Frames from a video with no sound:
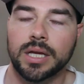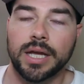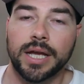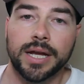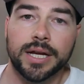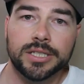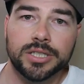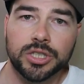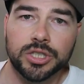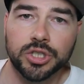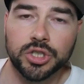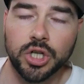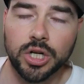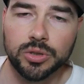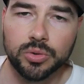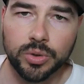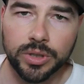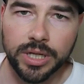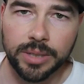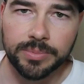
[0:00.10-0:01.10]
Hey guys, this is
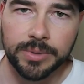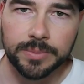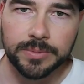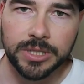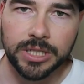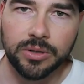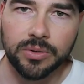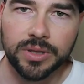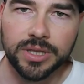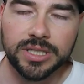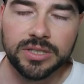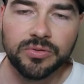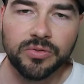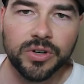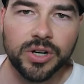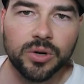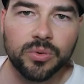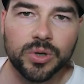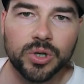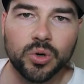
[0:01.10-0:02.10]
Josh with the Update Channel. In this
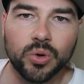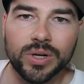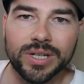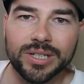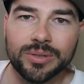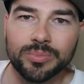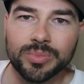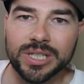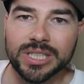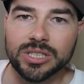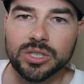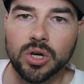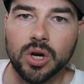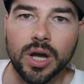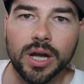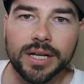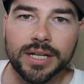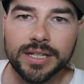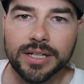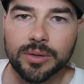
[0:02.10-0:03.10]
video, we're going to be
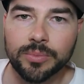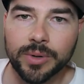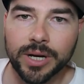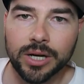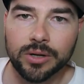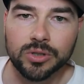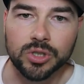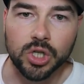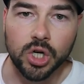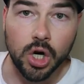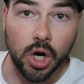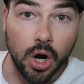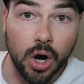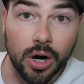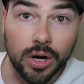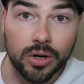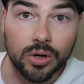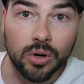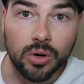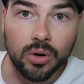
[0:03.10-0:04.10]
talking about
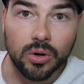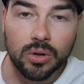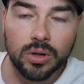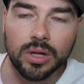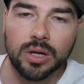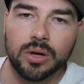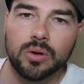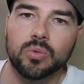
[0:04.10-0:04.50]
Carl,